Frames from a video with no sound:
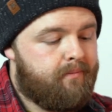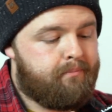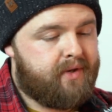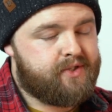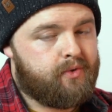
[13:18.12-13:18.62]

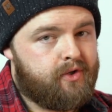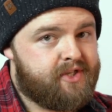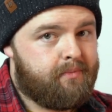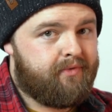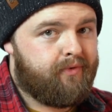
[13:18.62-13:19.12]
back to what I
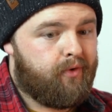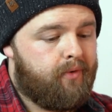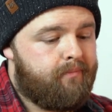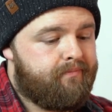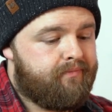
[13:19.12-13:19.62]
said before,
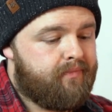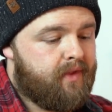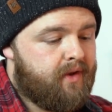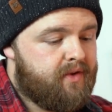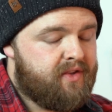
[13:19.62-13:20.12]

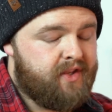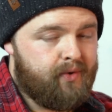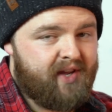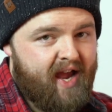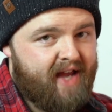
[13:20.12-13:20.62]
you
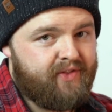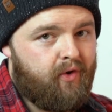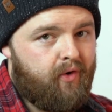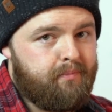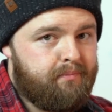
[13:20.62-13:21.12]

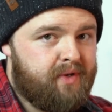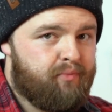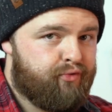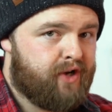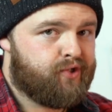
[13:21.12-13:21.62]
cannot be
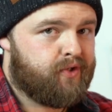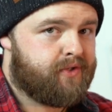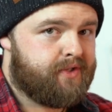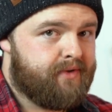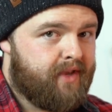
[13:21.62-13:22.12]

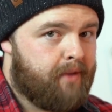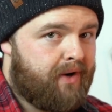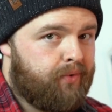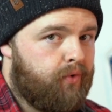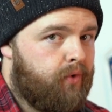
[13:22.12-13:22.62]
precious
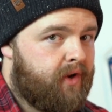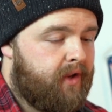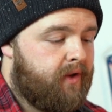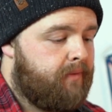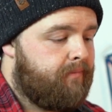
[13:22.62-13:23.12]
about your
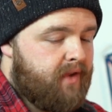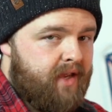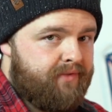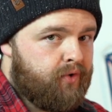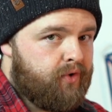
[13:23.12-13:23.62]
gear.
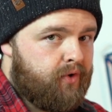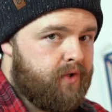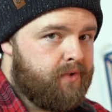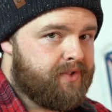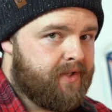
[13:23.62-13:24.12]
If you're not
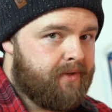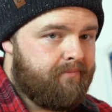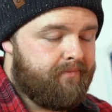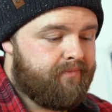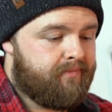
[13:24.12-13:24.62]
using it,
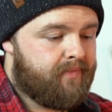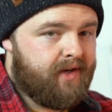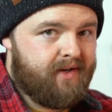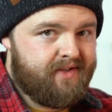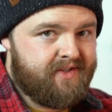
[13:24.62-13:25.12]

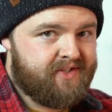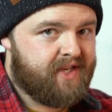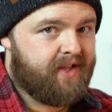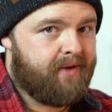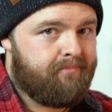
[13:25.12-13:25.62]

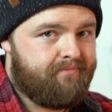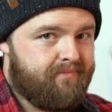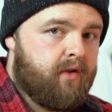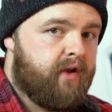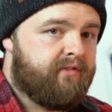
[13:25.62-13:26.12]
sell it.
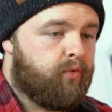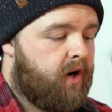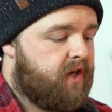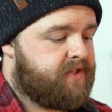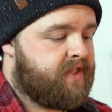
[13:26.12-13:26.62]

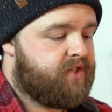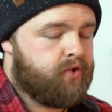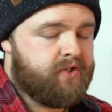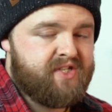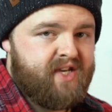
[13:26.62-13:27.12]
Otherwise it's
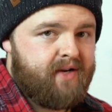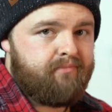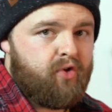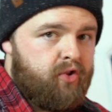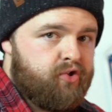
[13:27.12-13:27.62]
just sat
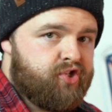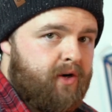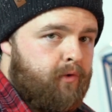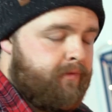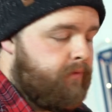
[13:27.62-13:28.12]
on the
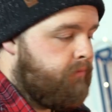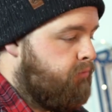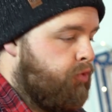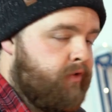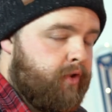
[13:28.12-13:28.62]
shelf
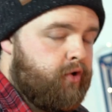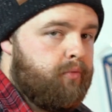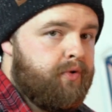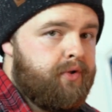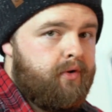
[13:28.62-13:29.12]
or in the
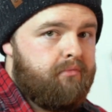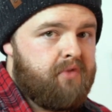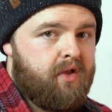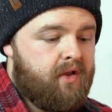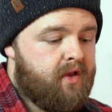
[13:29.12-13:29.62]
cupboard,
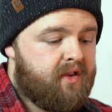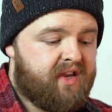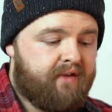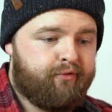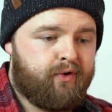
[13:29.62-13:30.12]

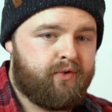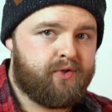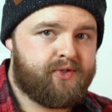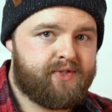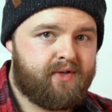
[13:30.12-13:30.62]
gathering
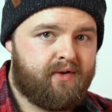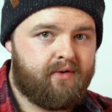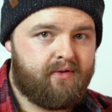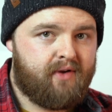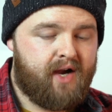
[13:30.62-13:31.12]
dust
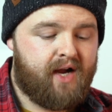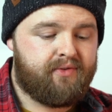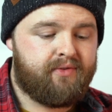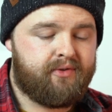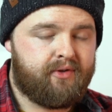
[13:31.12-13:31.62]

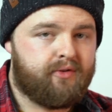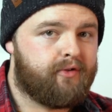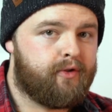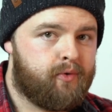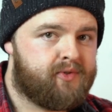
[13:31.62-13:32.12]
and
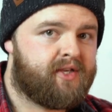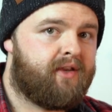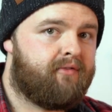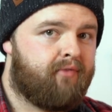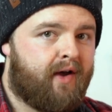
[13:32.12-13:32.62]

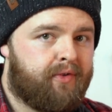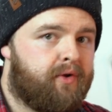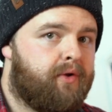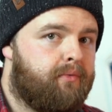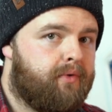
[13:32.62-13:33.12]
losing value.